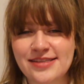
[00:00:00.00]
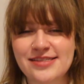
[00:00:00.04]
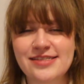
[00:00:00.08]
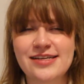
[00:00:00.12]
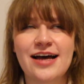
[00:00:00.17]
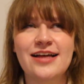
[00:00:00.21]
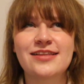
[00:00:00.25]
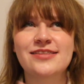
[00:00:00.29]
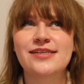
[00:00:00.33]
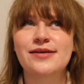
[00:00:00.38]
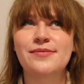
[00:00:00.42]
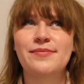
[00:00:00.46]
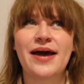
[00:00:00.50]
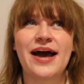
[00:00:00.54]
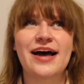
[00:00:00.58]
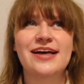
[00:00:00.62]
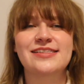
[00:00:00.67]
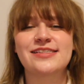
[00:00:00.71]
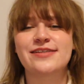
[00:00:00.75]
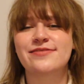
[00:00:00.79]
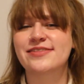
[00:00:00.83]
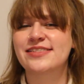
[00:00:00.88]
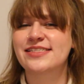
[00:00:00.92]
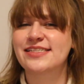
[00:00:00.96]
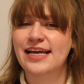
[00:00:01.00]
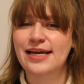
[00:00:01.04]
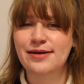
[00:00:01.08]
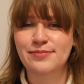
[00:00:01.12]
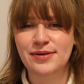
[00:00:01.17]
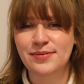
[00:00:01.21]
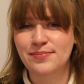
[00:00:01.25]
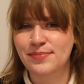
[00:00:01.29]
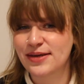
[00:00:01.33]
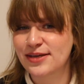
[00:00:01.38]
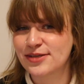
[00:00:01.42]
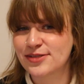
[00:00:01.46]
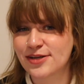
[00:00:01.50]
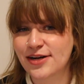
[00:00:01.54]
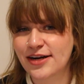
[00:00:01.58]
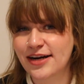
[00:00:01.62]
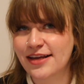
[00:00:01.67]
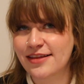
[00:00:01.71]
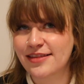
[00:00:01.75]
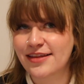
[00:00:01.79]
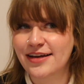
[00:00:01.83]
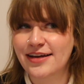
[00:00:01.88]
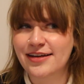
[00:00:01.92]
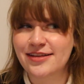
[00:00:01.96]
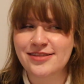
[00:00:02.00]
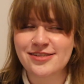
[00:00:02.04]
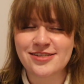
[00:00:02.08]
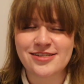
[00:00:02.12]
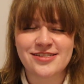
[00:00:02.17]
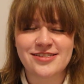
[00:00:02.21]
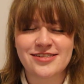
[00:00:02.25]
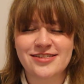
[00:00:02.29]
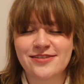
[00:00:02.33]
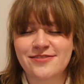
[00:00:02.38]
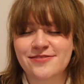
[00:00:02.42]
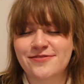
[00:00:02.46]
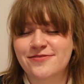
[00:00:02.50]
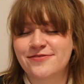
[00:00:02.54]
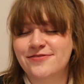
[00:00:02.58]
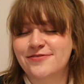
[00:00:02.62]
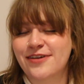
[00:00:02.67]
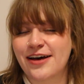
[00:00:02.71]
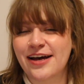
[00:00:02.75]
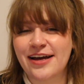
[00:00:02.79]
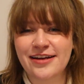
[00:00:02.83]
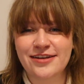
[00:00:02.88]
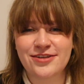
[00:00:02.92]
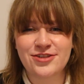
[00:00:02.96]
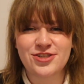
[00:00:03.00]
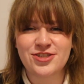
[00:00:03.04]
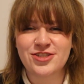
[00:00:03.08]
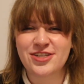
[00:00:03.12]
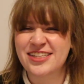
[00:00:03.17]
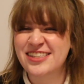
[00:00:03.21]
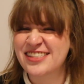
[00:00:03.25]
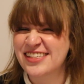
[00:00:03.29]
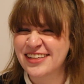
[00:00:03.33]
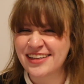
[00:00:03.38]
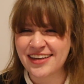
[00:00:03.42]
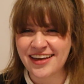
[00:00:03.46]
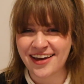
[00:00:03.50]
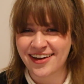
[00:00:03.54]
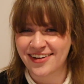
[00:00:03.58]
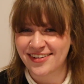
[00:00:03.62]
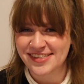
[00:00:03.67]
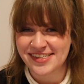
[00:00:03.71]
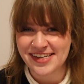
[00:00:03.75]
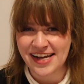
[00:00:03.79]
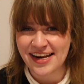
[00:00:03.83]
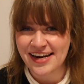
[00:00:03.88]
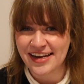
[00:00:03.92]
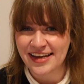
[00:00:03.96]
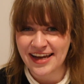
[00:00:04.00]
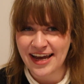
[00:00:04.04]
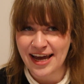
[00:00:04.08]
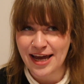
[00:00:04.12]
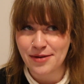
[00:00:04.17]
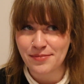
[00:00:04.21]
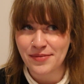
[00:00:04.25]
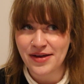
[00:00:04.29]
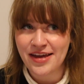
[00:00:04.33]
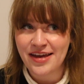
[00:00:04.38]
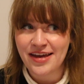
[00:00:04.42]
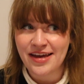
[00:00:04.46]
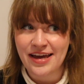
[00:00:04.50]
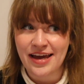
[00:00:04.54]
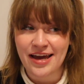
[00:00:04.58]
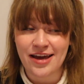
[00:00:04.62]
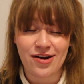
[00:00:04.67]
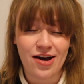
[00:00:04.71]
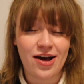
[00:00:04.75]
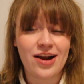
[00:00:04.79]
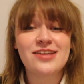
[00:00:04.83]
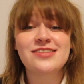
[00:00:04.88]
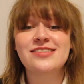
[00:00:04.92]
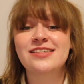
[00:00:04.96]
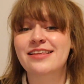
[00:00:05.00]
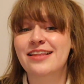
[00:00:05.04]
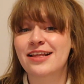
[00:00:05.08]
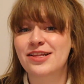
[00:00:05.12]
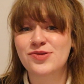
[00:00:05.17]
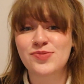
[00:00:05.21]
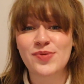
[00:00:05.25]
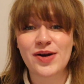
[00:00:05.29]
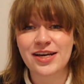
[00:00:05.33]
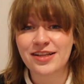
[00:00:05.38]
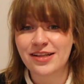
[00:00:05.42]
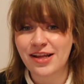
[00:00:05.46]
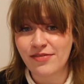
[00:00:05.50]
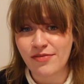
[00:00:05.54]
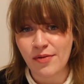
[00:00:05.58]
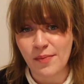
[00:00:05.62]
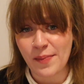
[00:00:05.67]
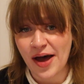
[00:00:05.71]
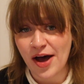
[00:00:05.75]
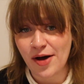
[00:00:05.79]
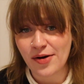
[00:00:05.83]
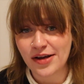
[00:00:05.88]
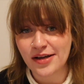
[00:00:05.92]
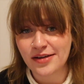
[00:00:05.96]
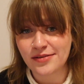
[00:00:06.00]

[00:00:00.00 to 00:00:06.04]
It's not some massive statement piece or anything, it's just a fun shits and giggles kind of game, and honestly that's what I love about